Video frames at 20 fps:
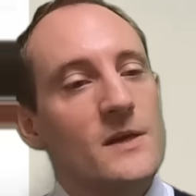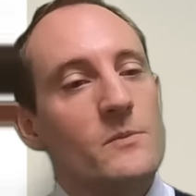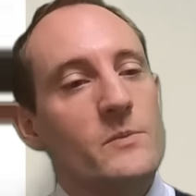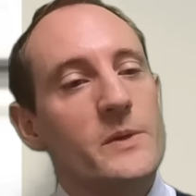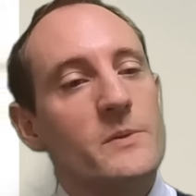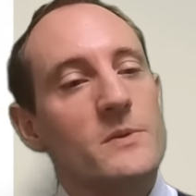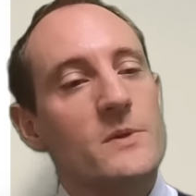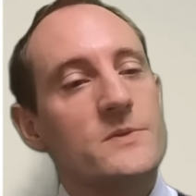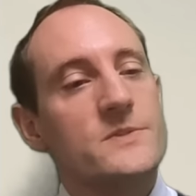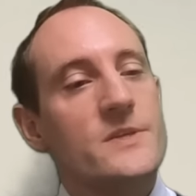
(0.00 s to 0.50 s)

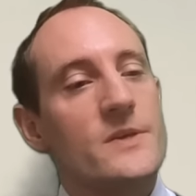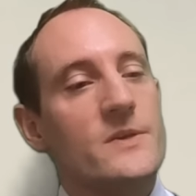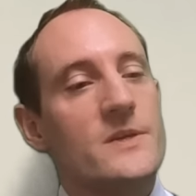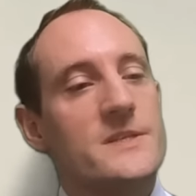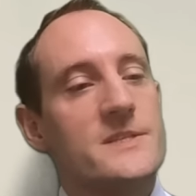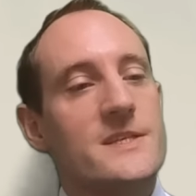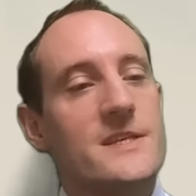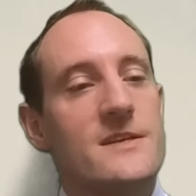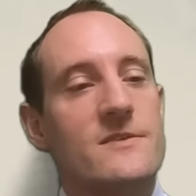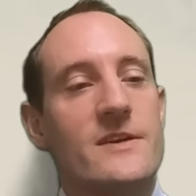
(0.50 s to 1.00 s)
We will also
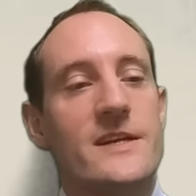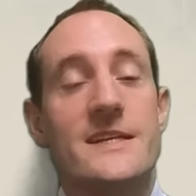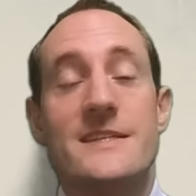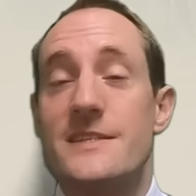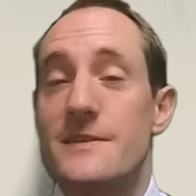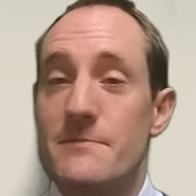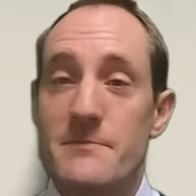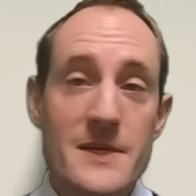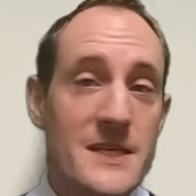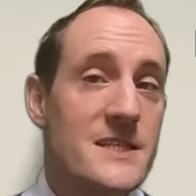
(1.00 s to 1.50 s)
consider any
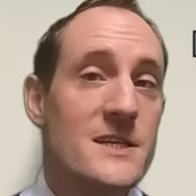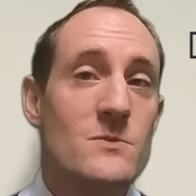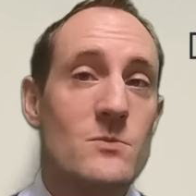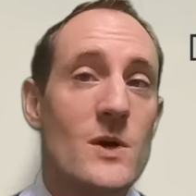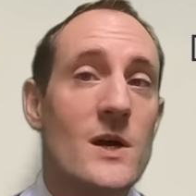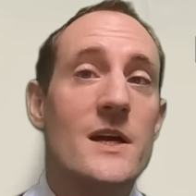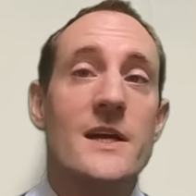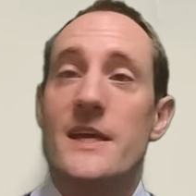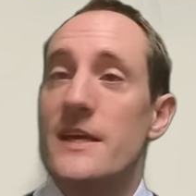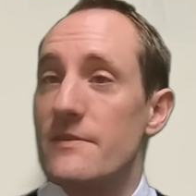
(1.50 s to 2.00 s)
submitted
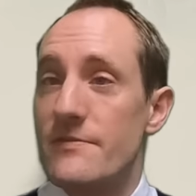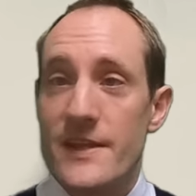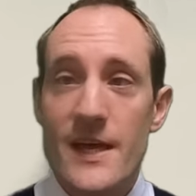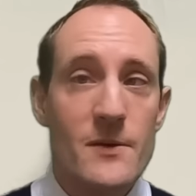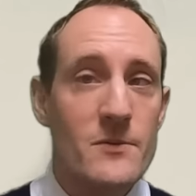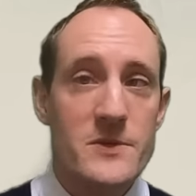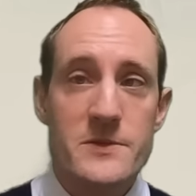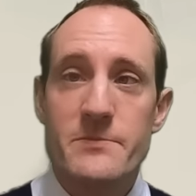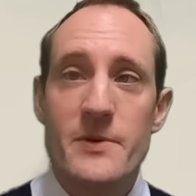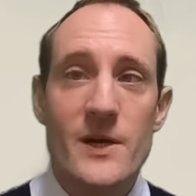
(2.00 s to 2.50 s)
work if
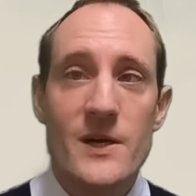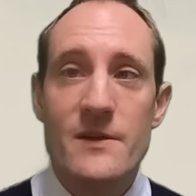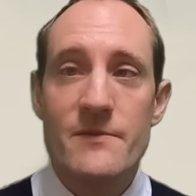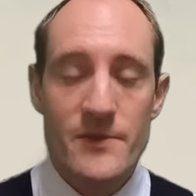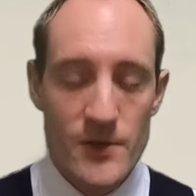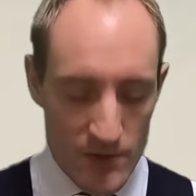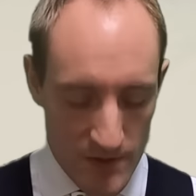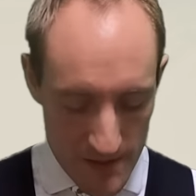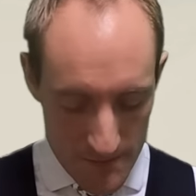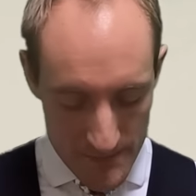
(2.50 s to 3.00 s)
that was part
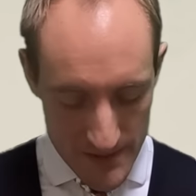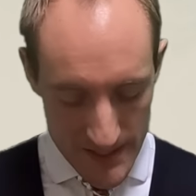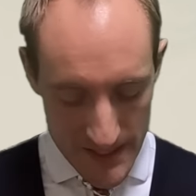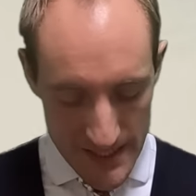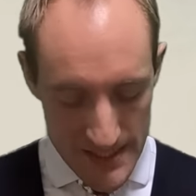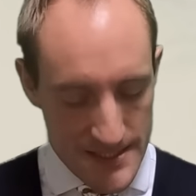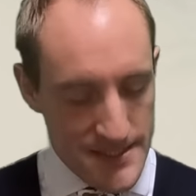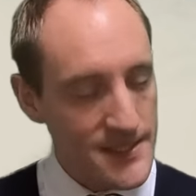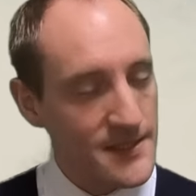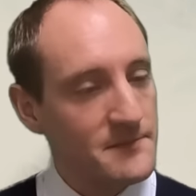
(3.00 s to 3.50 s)
of your
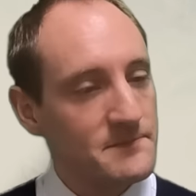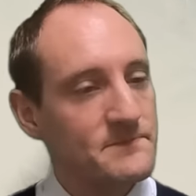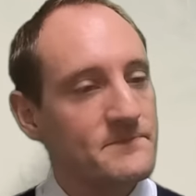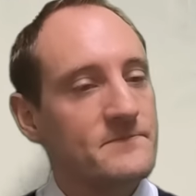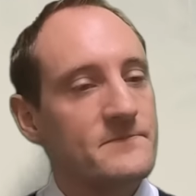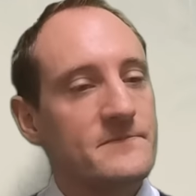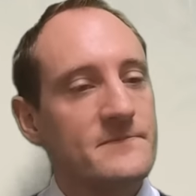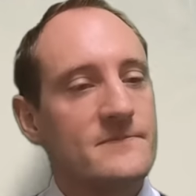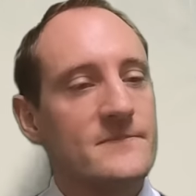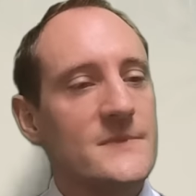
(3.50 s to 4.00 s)
application.
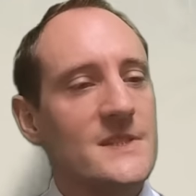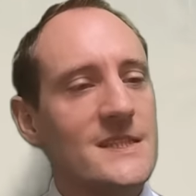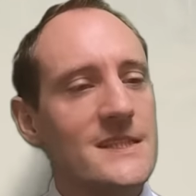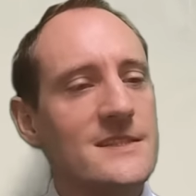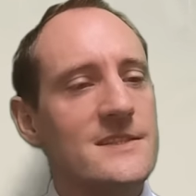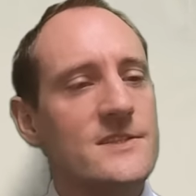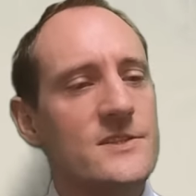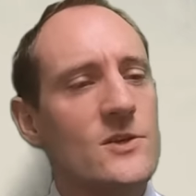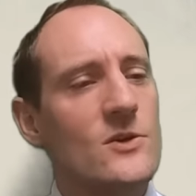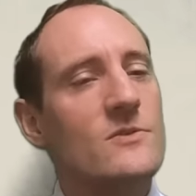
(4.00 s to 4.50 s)

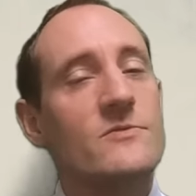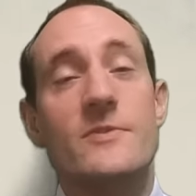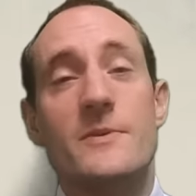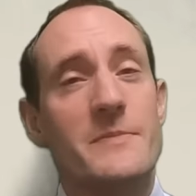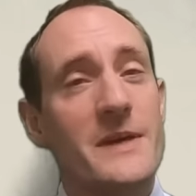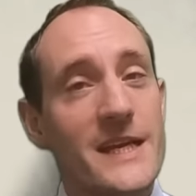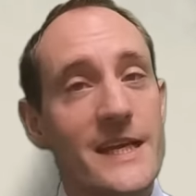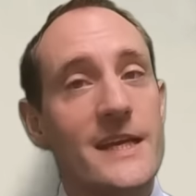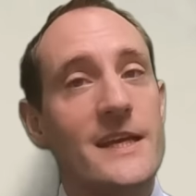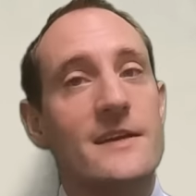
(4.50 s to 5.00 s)
It's not for
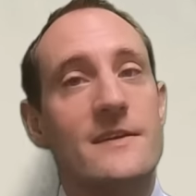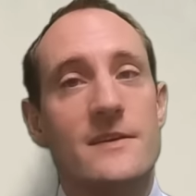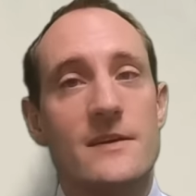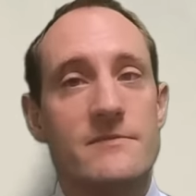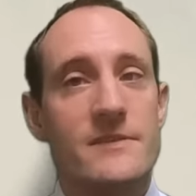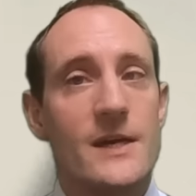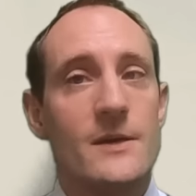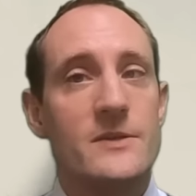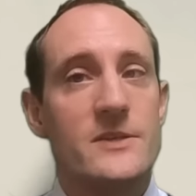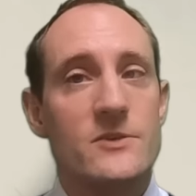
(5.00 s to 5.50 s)
many
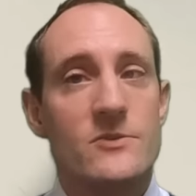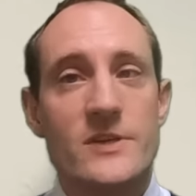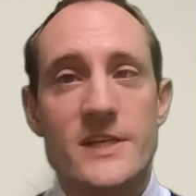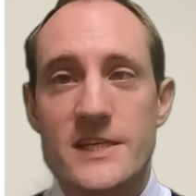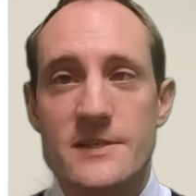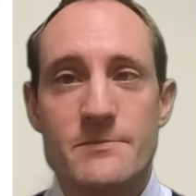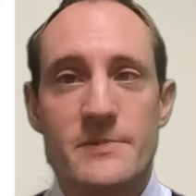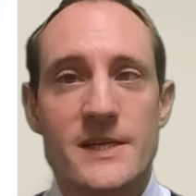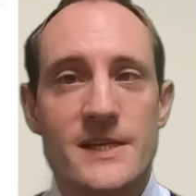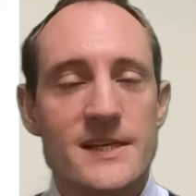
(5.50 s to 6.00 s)
of our
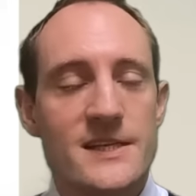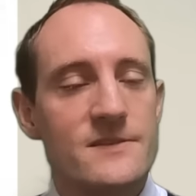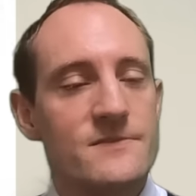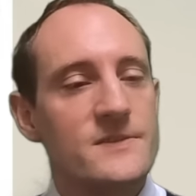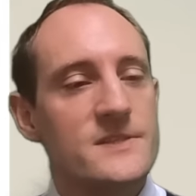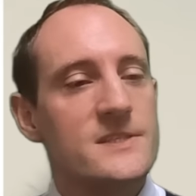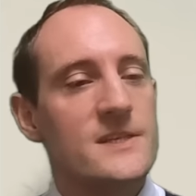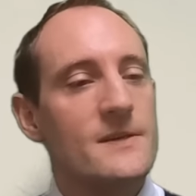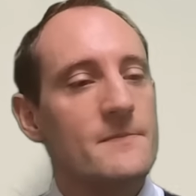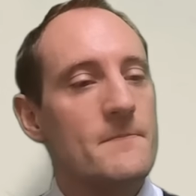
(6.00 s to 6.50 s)
degrees, but it is
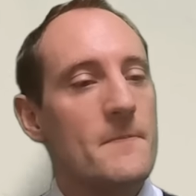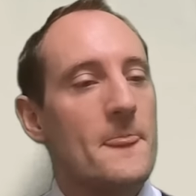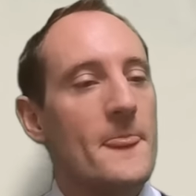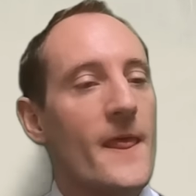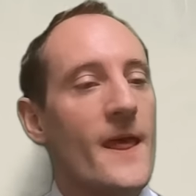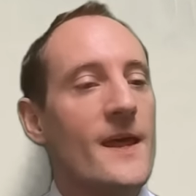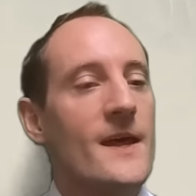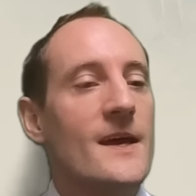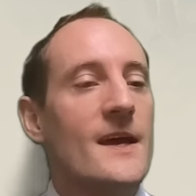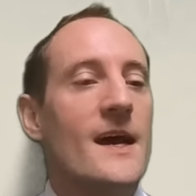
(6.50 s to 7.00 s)
for some.
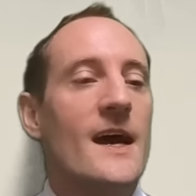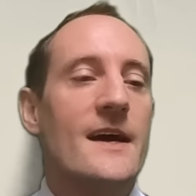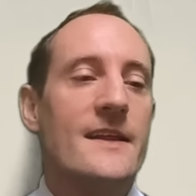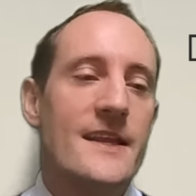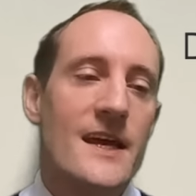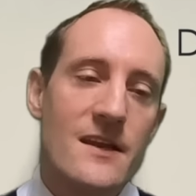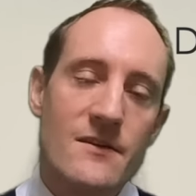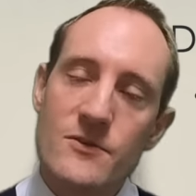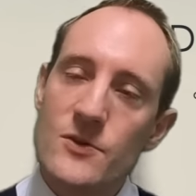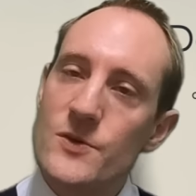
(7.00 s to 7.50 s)

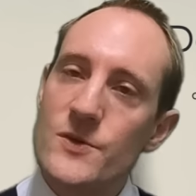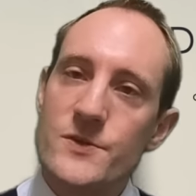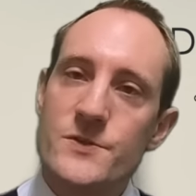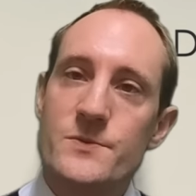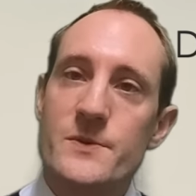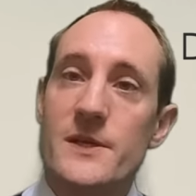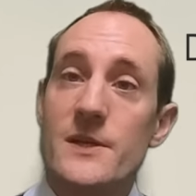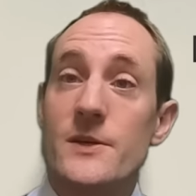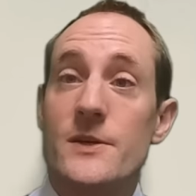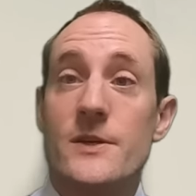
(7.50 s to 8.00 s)
And then, of
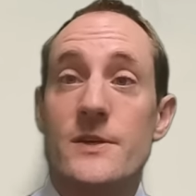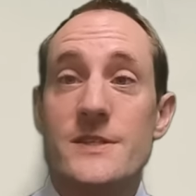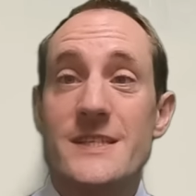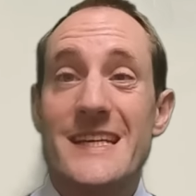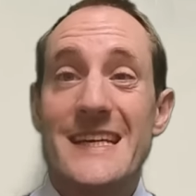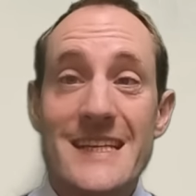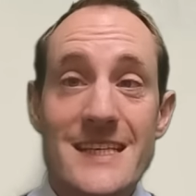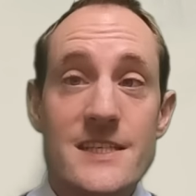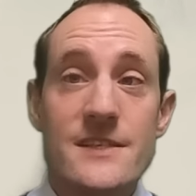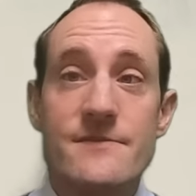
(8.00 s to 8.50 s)
course, we look at
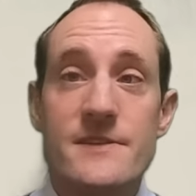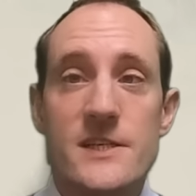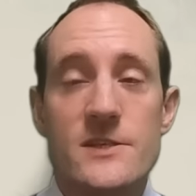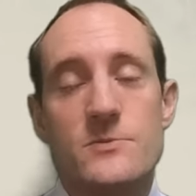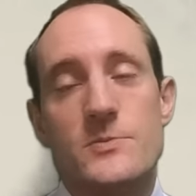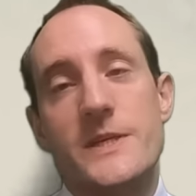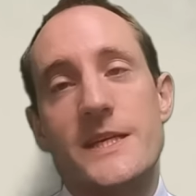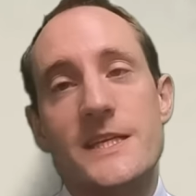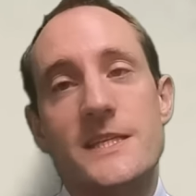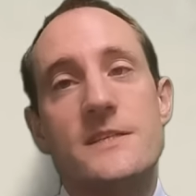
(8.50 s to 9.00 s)

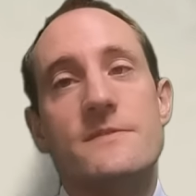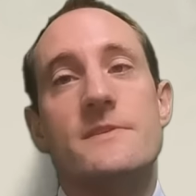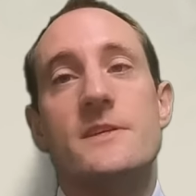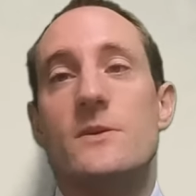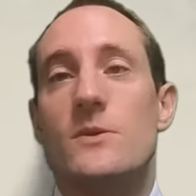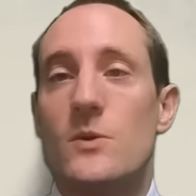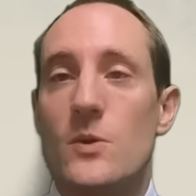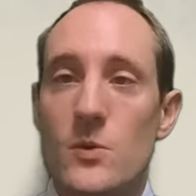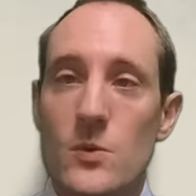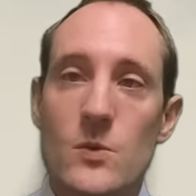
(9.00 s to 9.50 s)
interviews. We
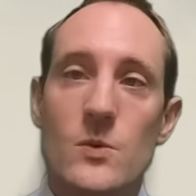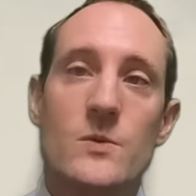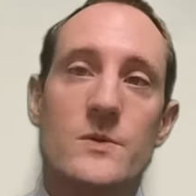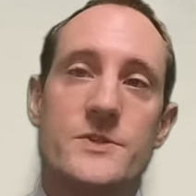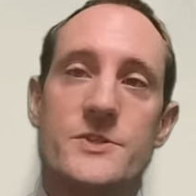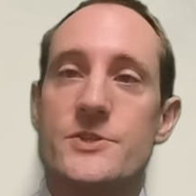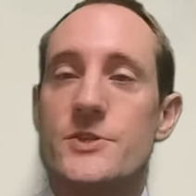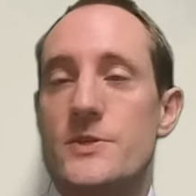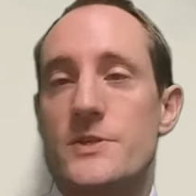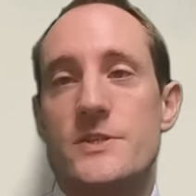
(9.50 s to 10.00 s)
interview all
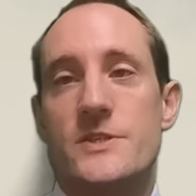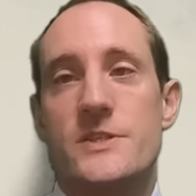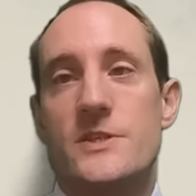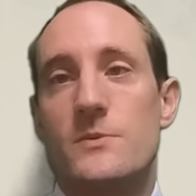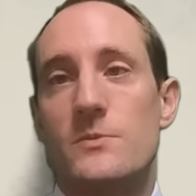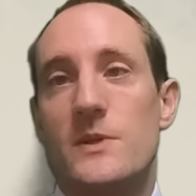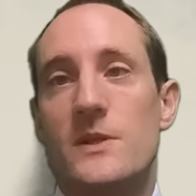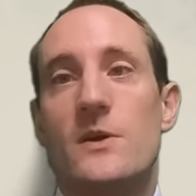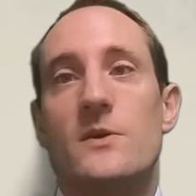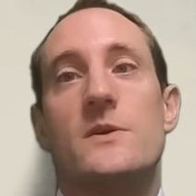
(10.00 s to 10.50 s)
students
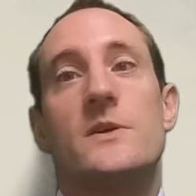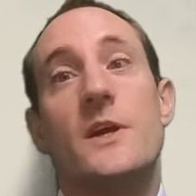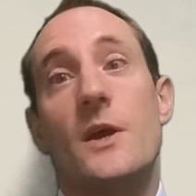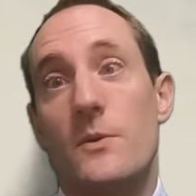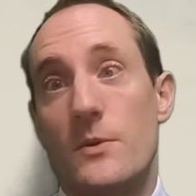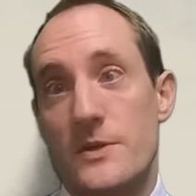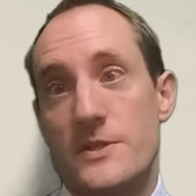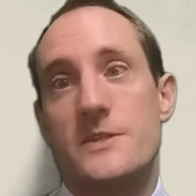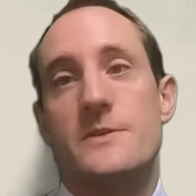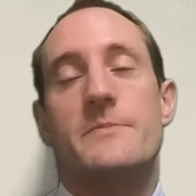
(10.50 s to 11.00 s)
that will
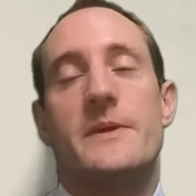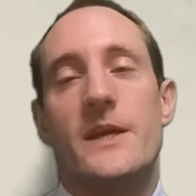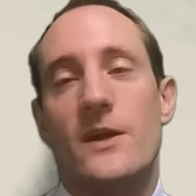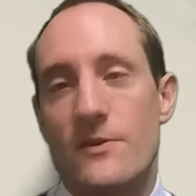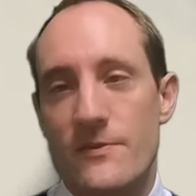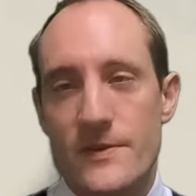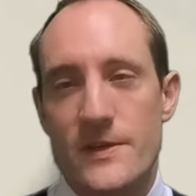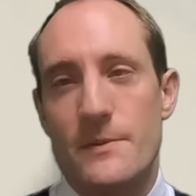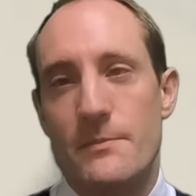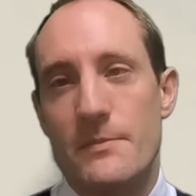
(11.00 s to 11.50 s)
go on to be
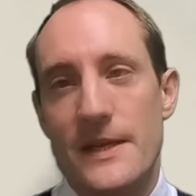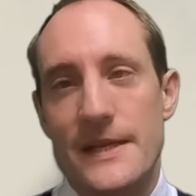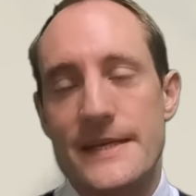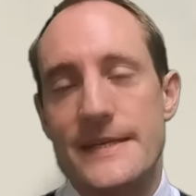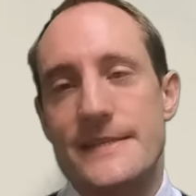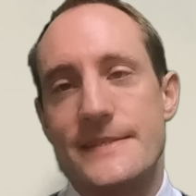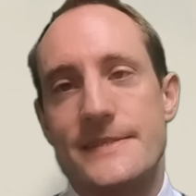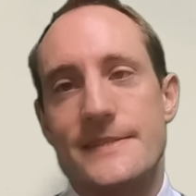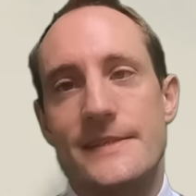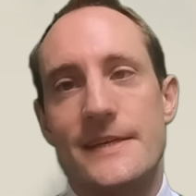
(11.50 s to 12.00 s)
offered a
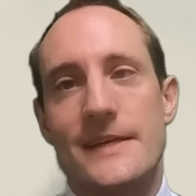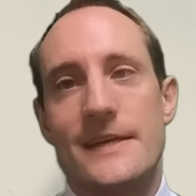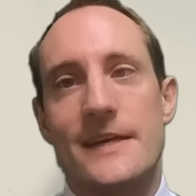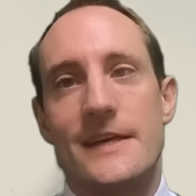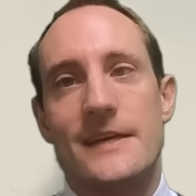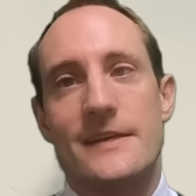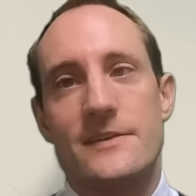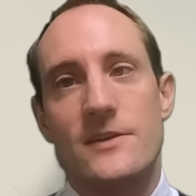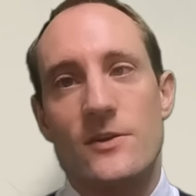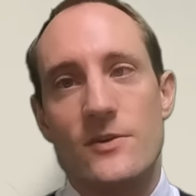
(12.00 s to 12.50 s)
place
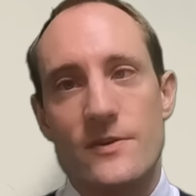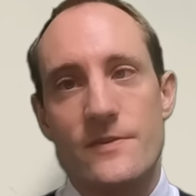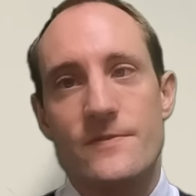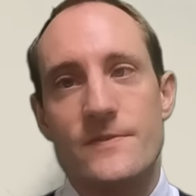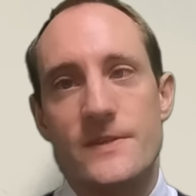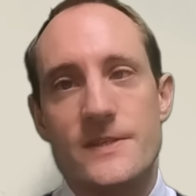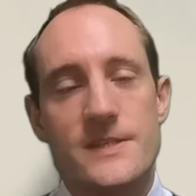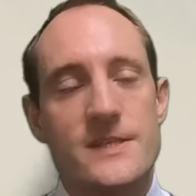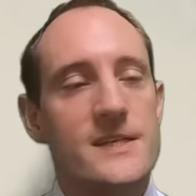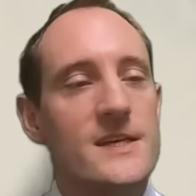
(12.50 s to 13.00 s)
at
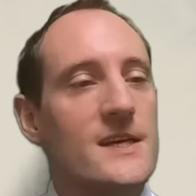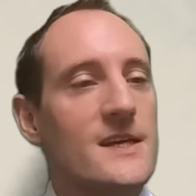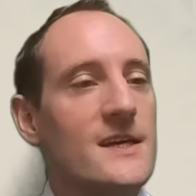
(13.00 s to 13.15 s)
Oxford.